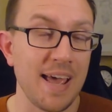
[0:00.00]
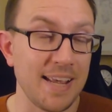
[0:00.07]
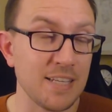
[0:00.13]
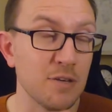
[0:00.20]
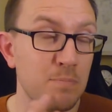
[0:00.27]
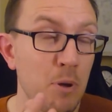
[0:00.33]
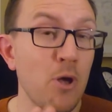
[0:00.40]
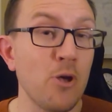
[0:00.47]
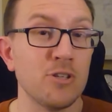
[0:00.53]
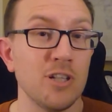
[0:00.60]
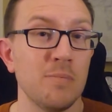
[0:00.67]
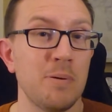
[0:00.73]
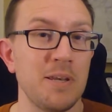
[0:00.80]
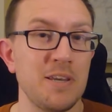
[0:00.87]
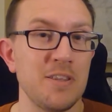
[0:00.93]
That is a
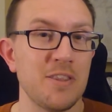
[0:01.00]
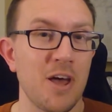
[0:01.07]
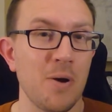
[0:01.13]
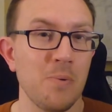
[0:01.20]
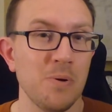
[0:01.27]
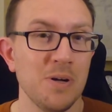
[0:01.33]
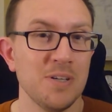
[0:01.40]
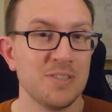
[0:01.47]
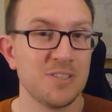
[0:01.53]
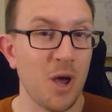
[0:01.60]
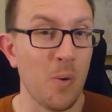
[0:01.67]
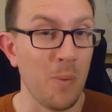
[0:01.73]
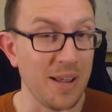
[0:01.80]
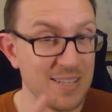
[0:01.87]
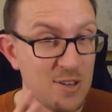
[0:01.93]
personal opinion though,
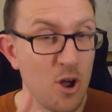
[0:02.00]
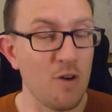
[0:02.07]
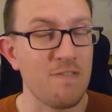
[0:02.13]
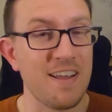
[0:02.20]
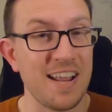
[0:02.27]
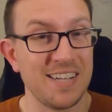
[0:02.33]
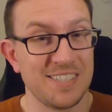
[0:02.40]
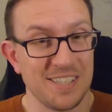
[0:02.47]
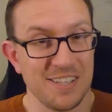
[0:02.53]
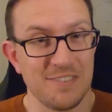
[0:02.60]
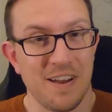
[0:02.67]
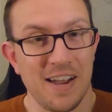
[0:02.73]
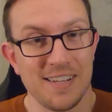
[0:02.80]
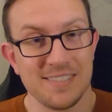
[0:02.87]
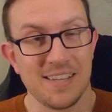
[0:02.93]
so it's not financial
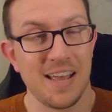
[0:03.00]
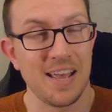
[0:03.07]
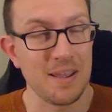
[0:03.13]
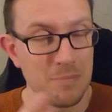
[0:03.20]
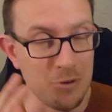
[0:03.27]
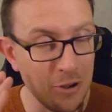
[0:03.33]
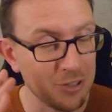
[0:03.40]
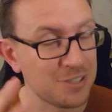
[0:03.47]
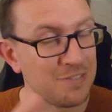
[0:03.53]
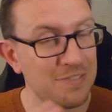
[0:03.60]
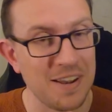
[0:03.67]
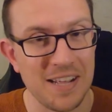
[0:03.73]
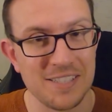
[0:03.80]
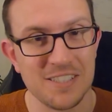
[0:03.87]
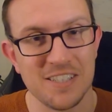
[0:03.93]
advice. I am not
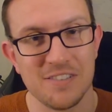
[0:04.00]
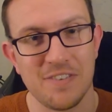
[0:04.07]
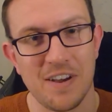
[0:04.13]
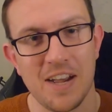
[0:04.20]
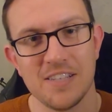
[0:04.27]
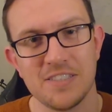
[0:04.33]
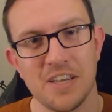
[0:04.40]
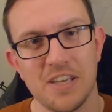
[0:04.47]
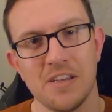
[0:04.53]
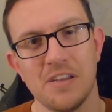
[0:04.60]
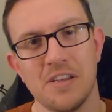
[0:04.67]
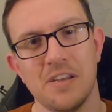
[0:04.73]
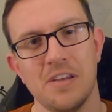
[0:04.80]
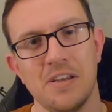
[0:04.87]
a financial advisor.